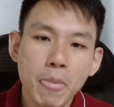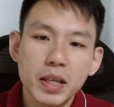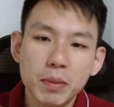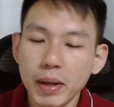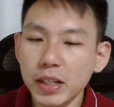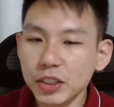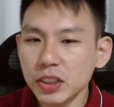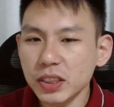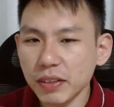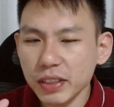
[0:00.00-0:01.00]
Imagine
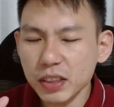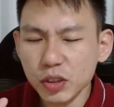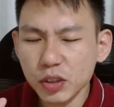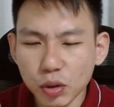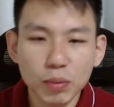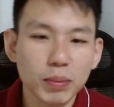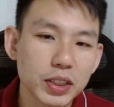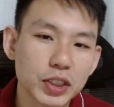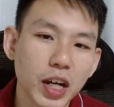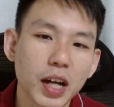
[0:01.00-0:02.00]
saving so
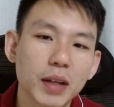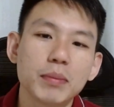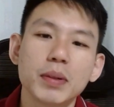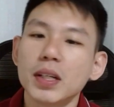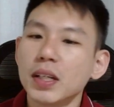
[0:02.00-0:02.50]
much time